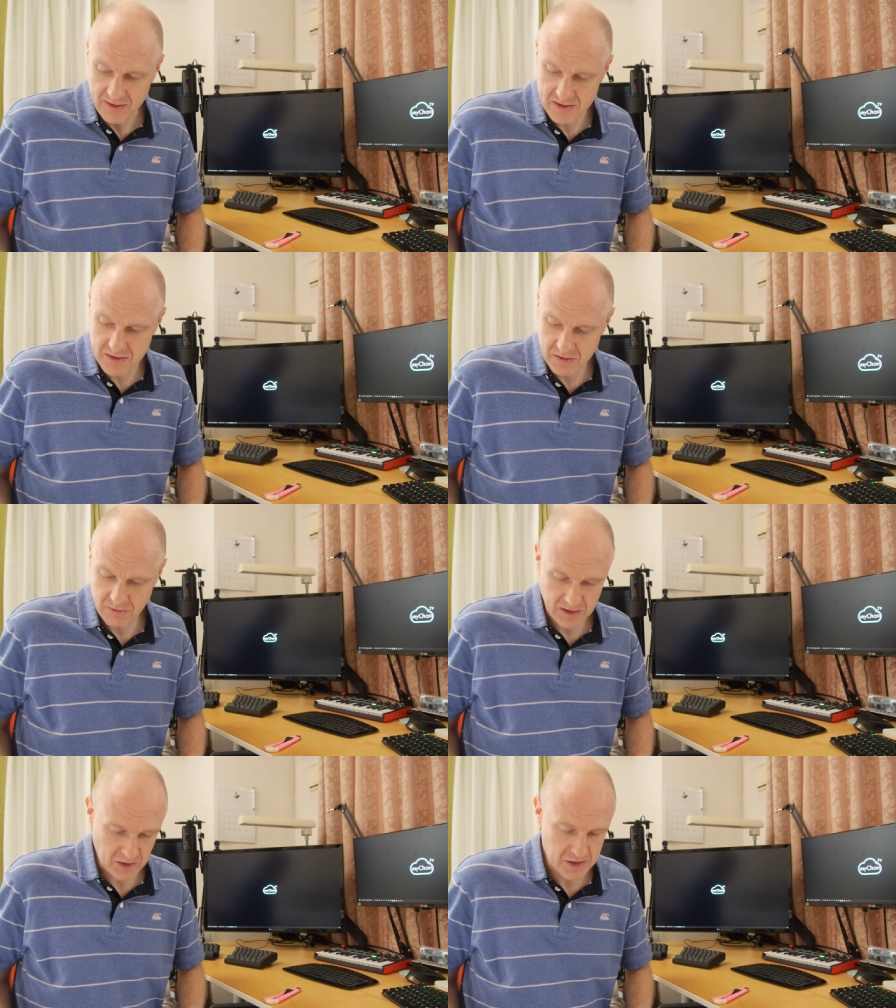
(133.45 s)
This is a
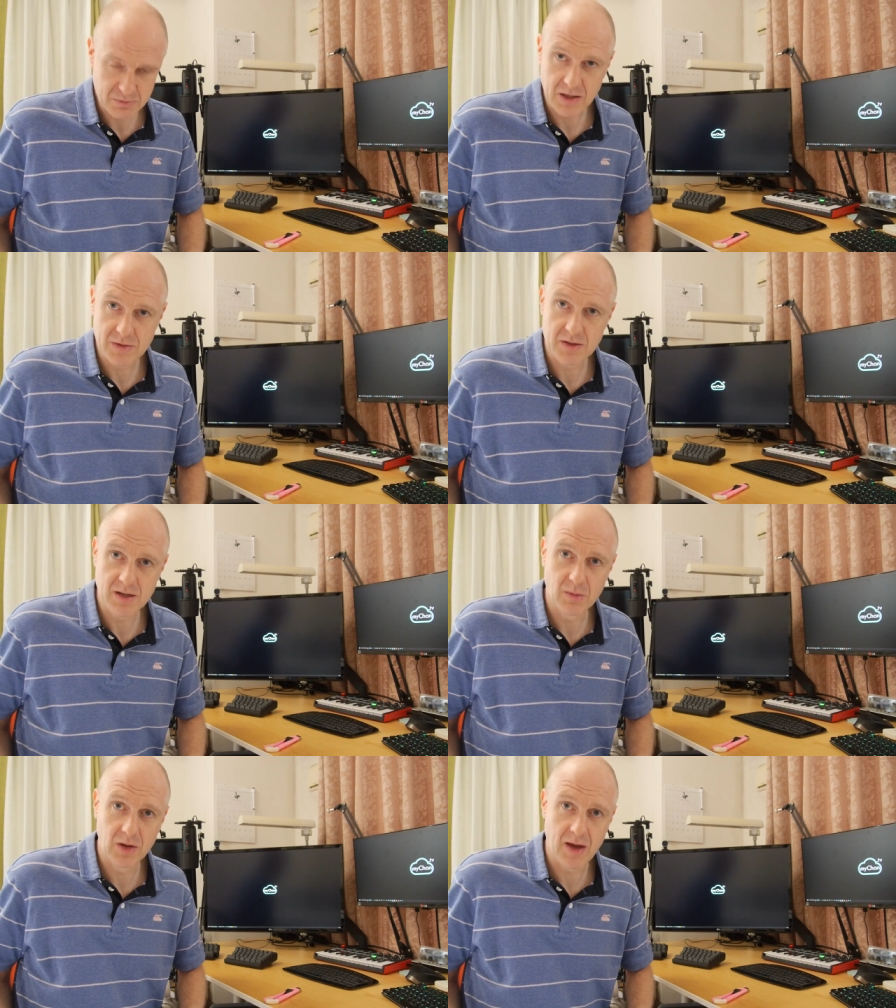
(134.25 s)
really nice place for
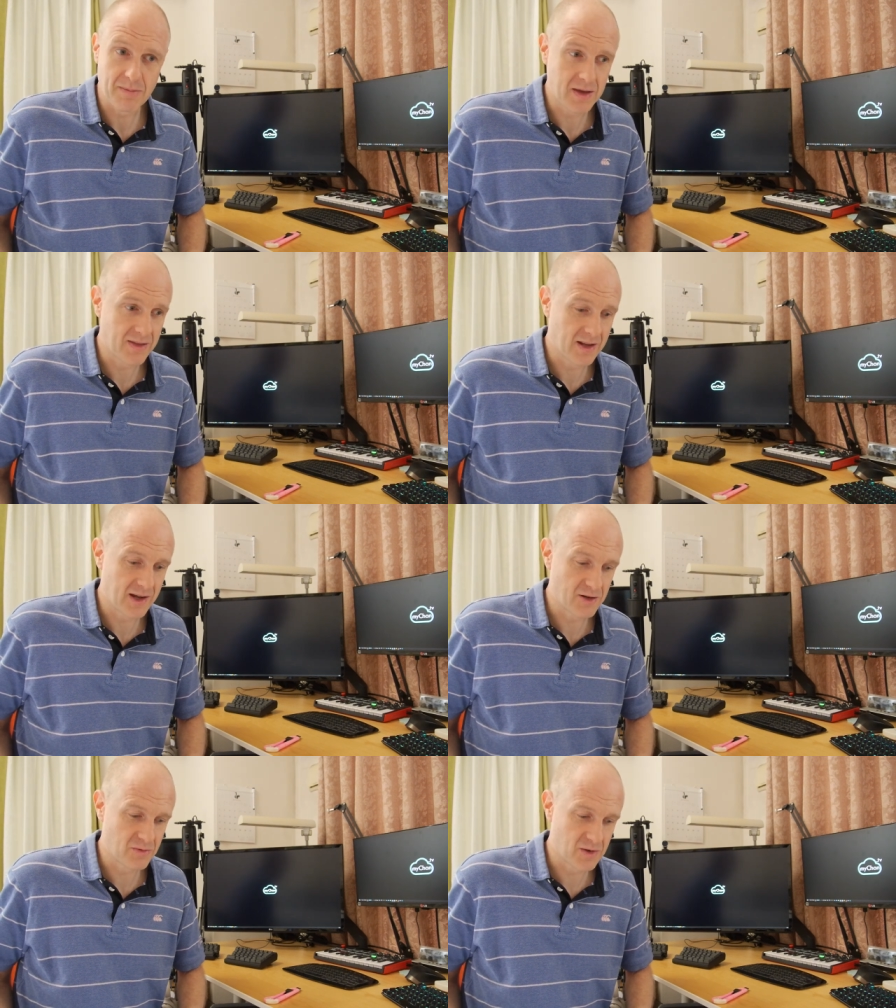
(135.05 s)
someone like me that
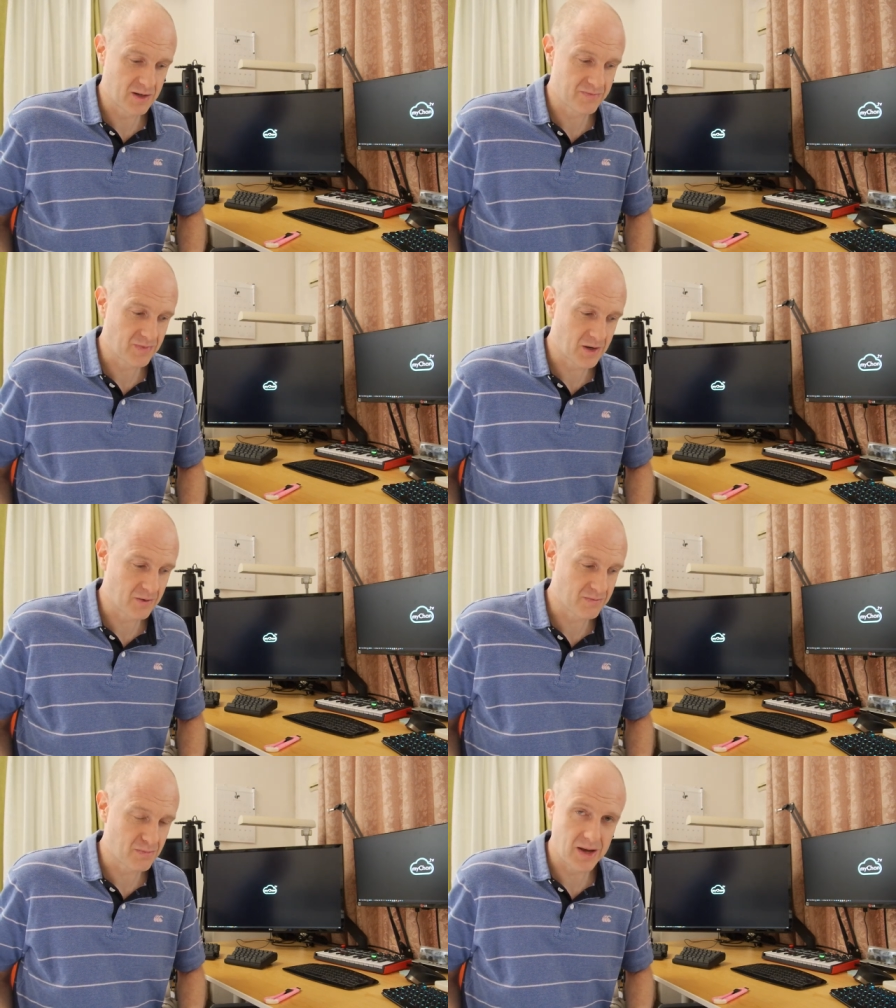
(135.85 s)
I don't want to, you
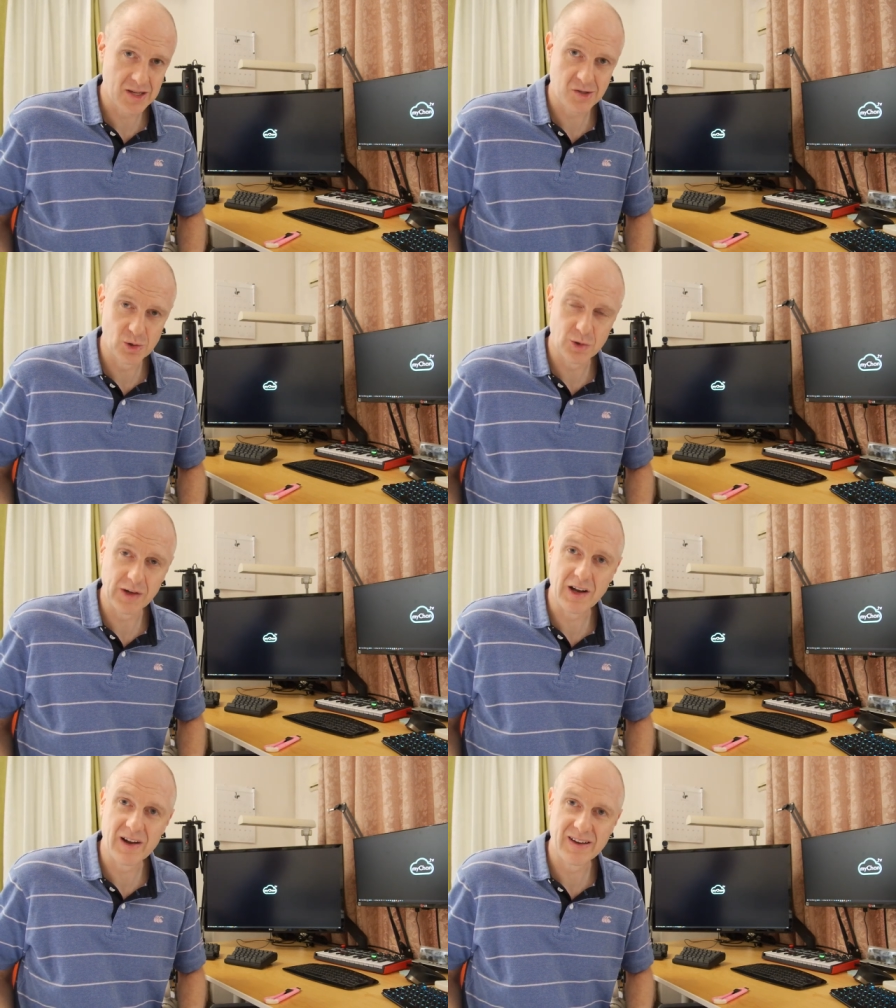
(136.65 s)
know, buy a
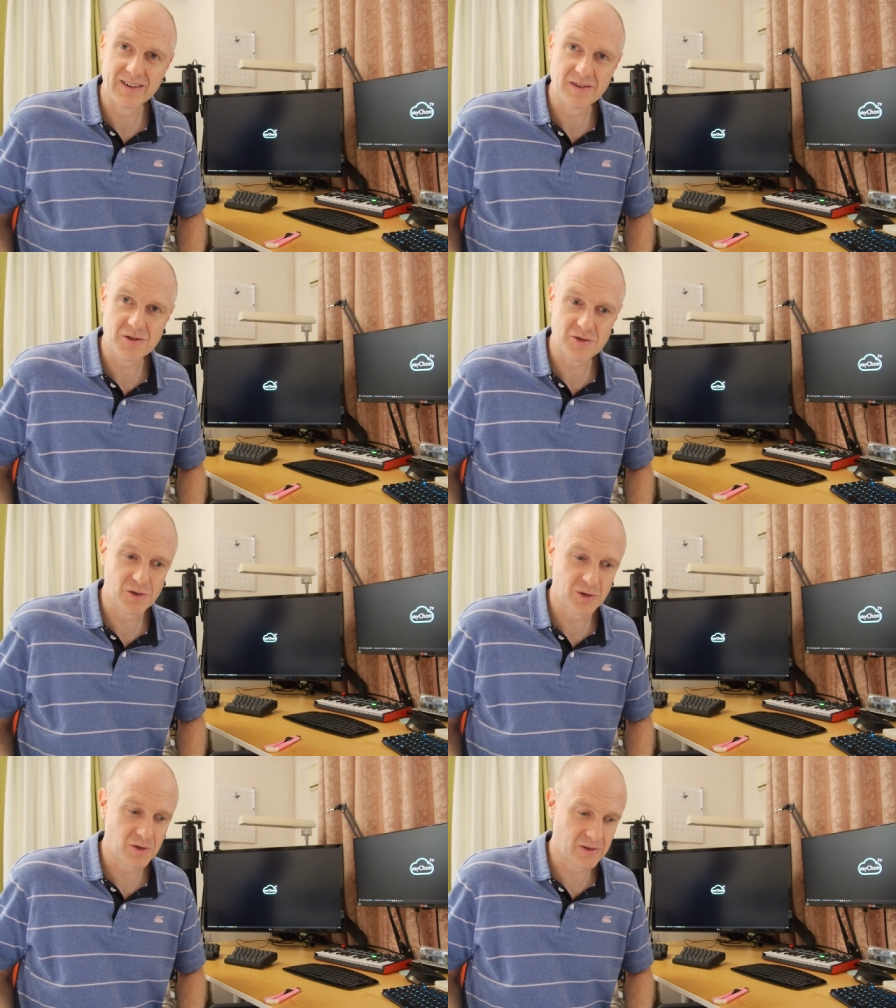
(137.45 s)
soldering iron and a
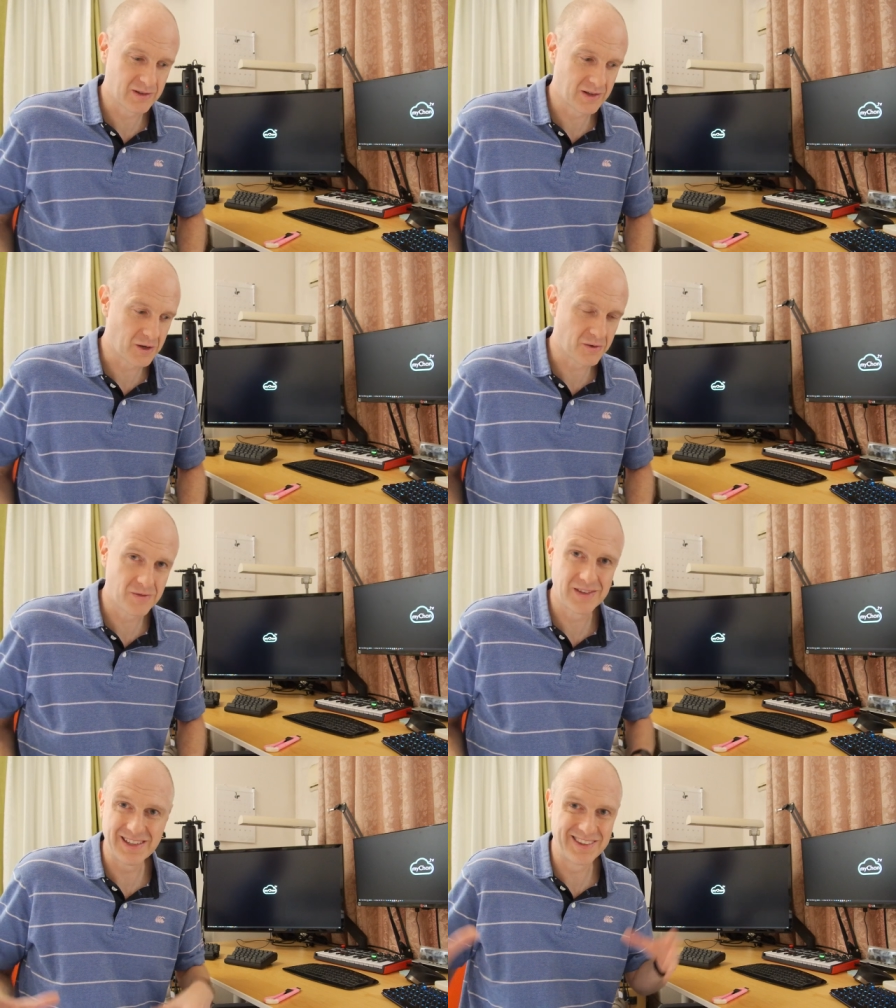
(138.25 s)
solder and, you know,
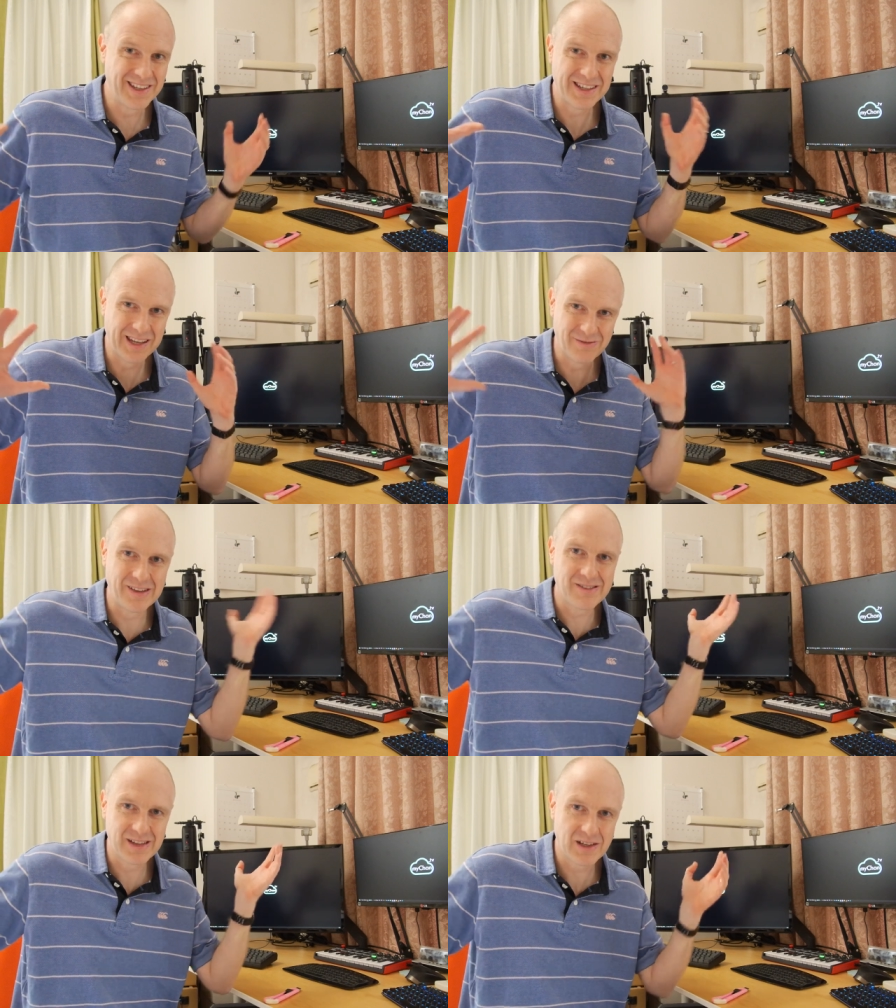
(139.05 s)
needing a
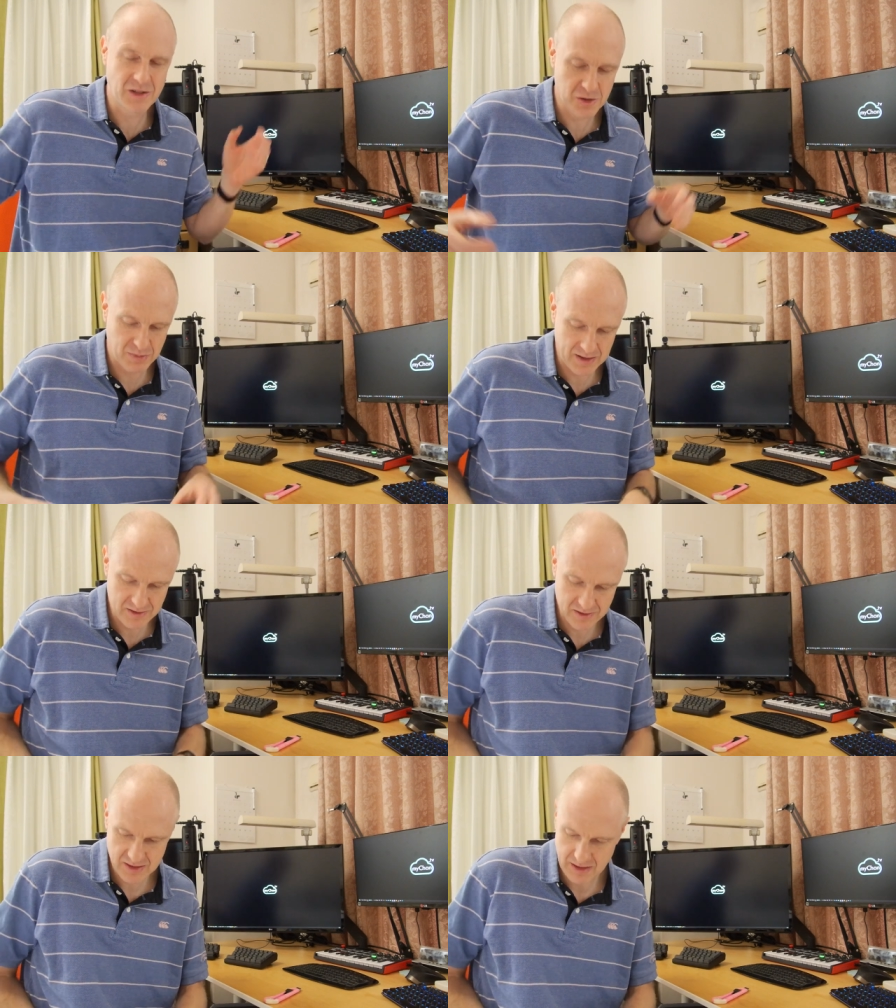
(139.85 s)
ventilated
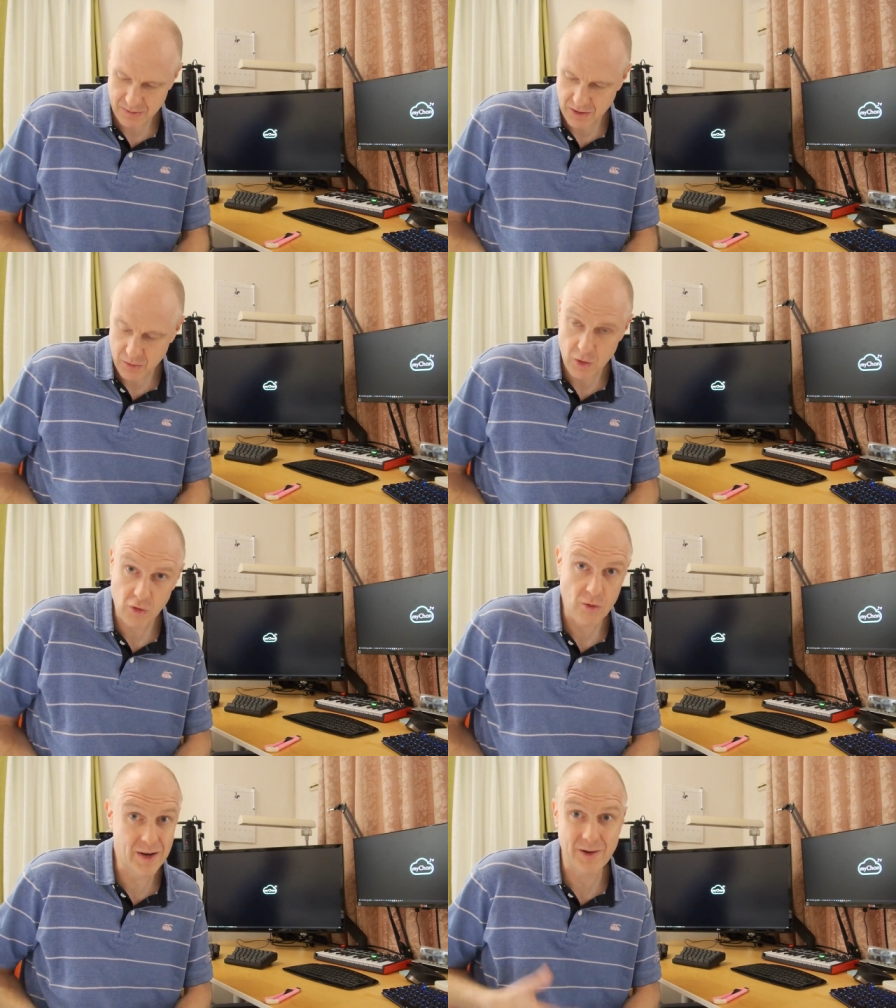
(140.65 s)
space and set up a
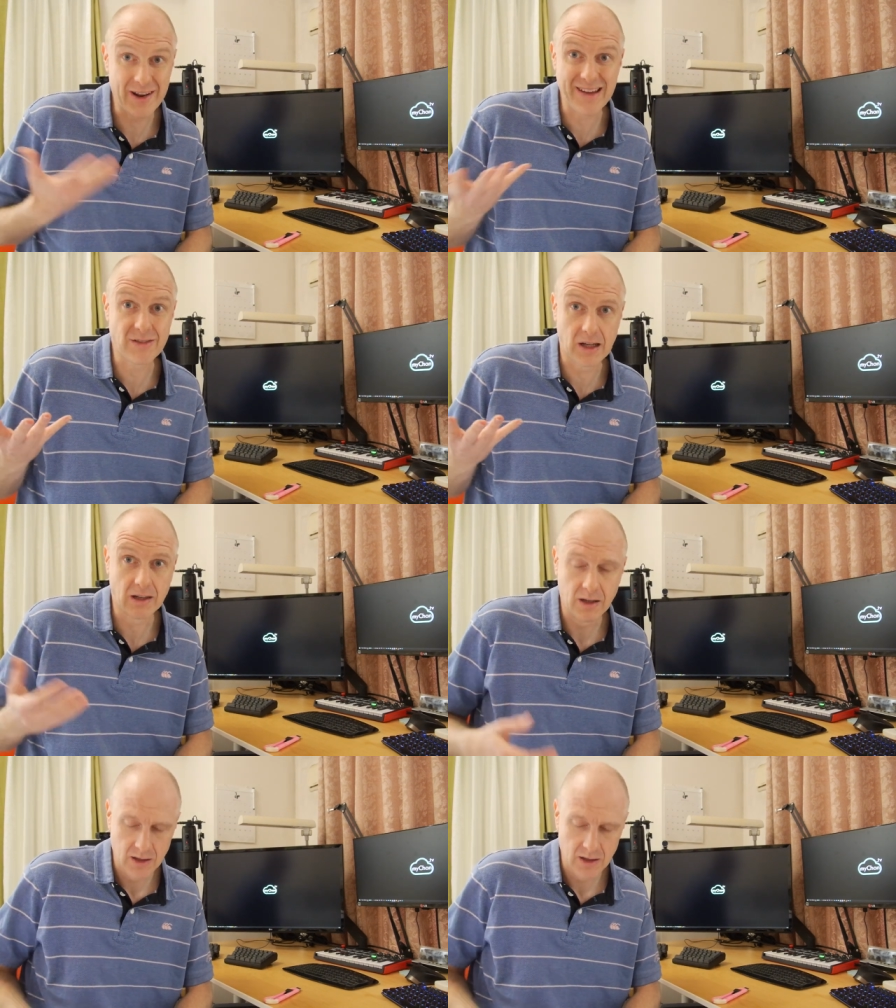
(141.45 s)
workroom. I don't have that.